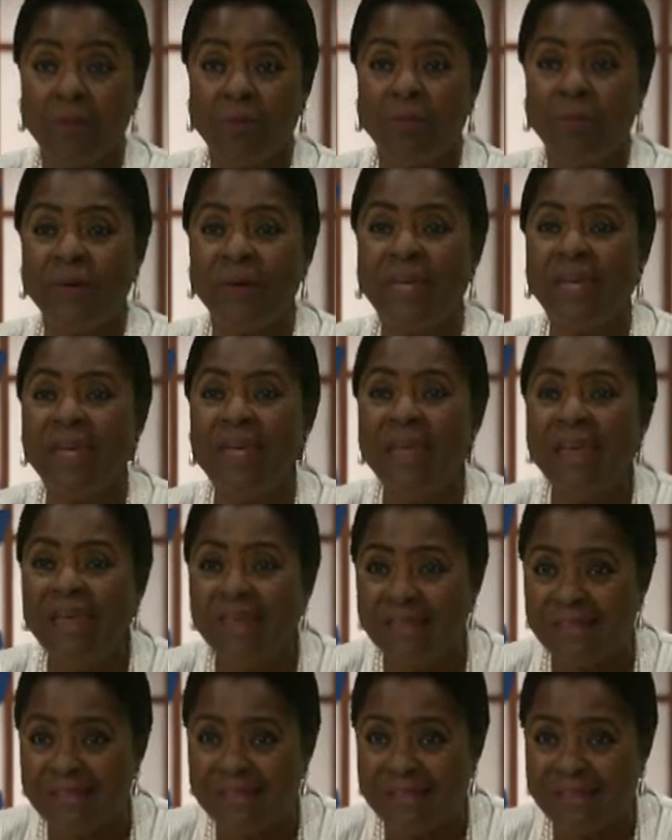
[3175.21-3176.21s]

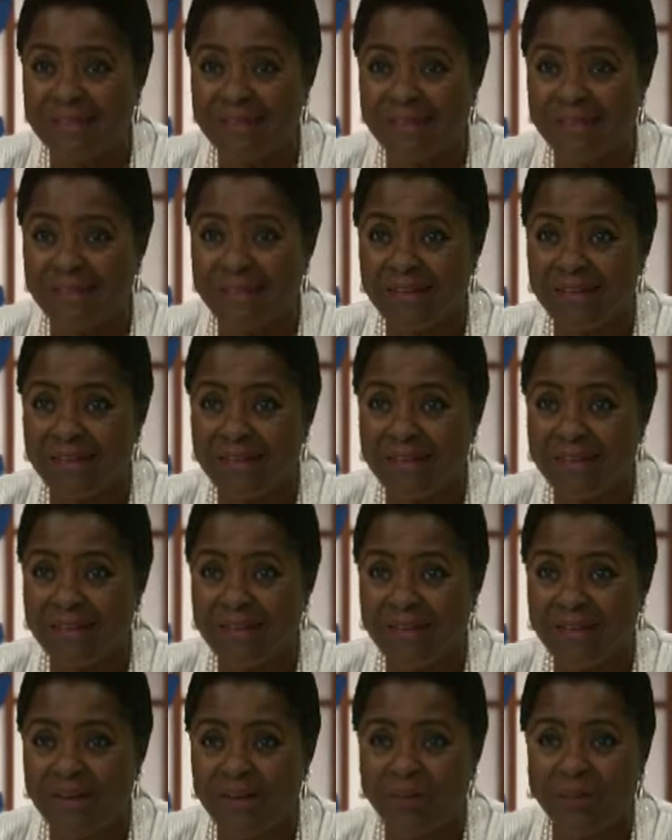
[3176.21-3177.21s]
Peace,
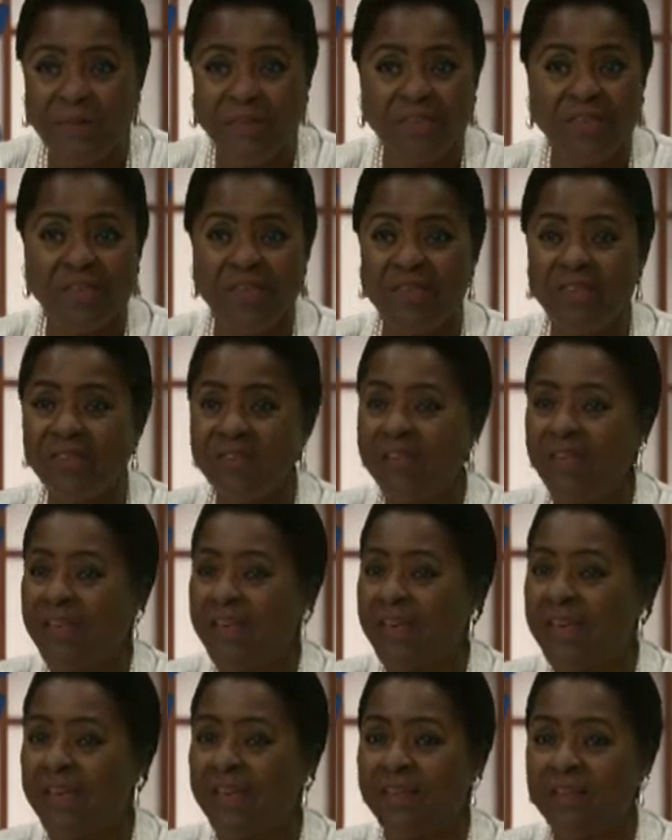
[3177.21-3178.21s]
which is
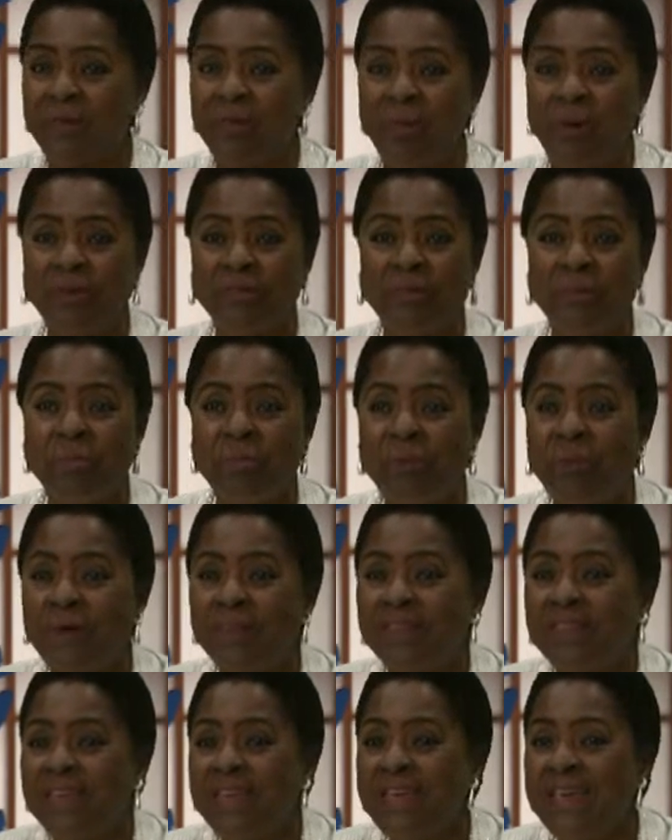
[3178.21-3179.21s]
the most
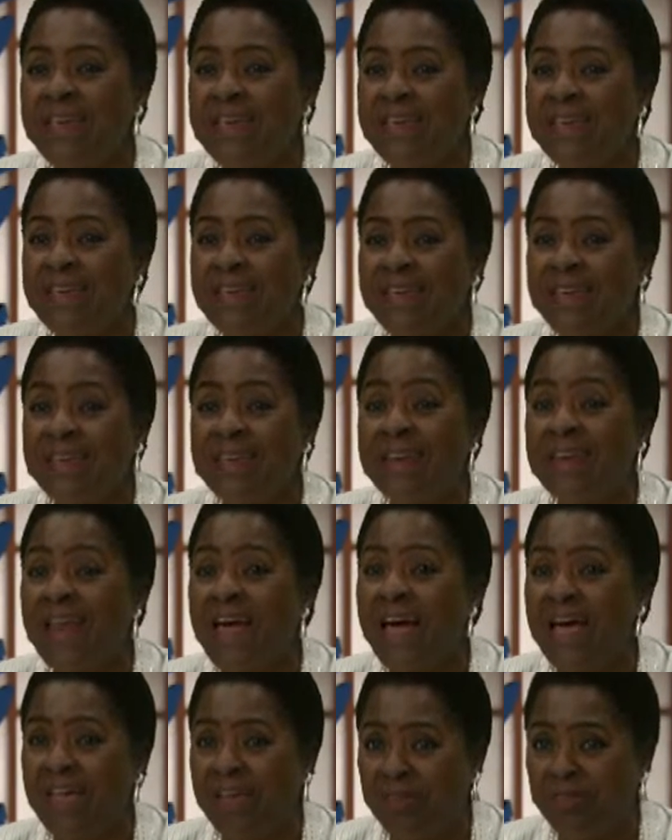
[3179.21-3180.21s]
important thing in
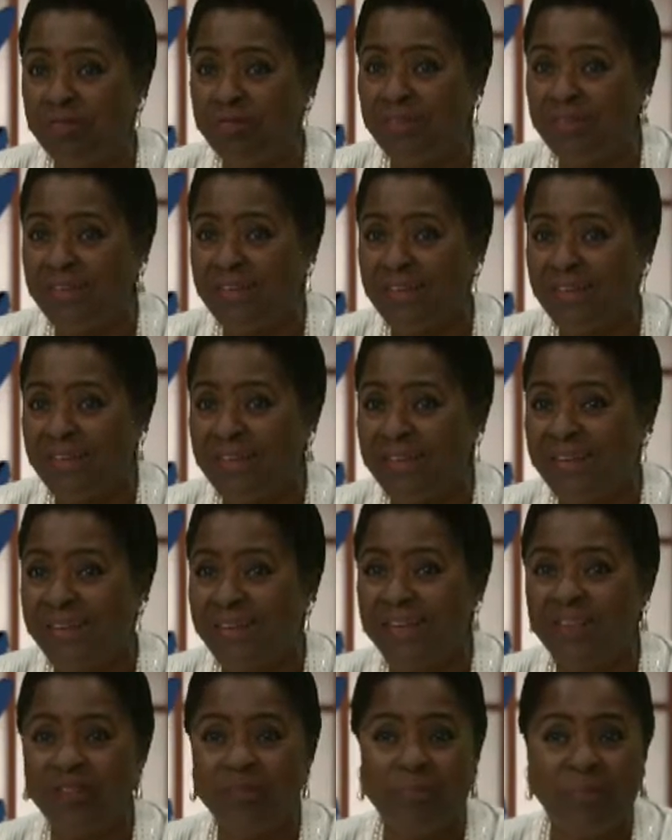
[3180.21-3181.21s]
life,
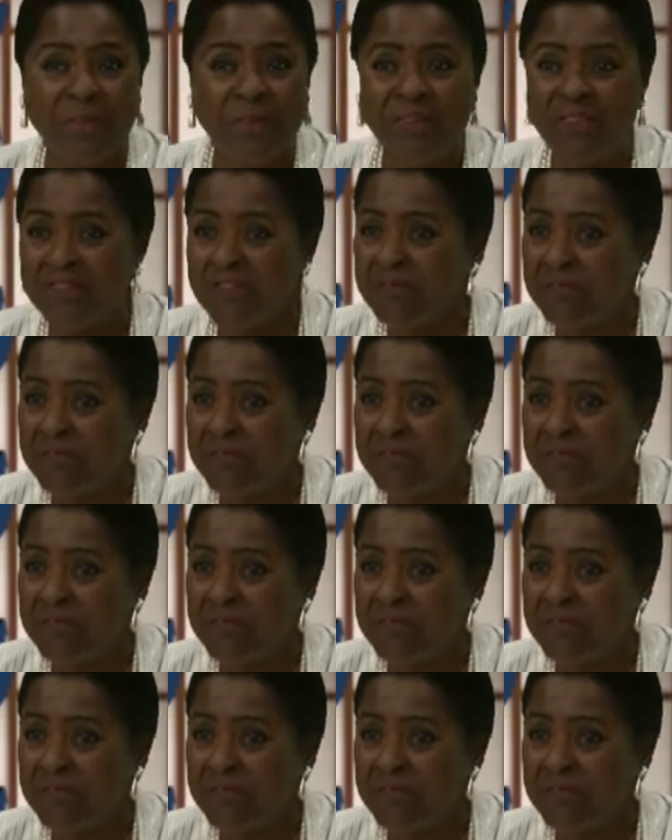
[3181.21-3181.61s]
is peace of